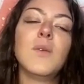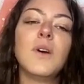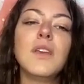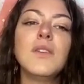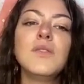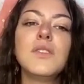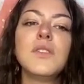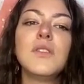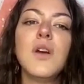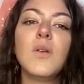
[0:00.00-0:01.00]
I want you
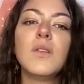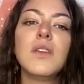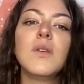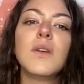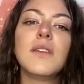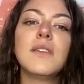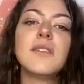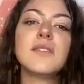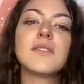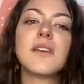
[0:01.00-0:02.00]
to know that you can
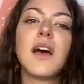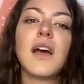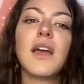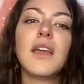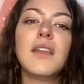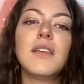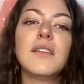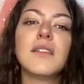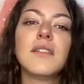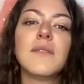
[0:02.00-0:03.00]
decide
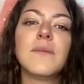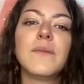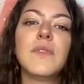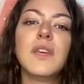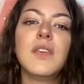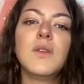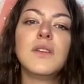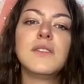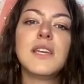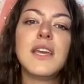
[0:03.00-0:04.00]
that you
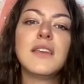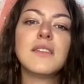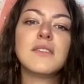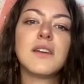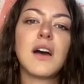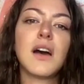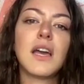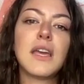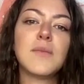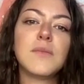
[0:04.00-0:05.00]
can take the
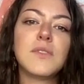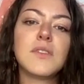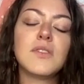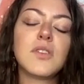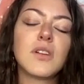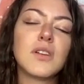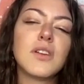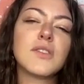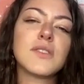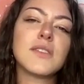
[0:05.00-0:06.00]
time to turn
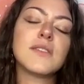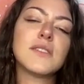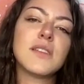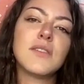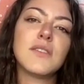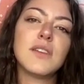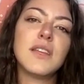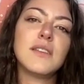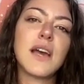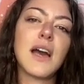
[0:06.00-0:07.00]
your
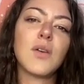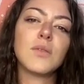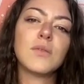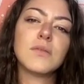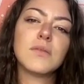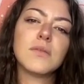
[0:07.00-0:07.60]
sensitivity down.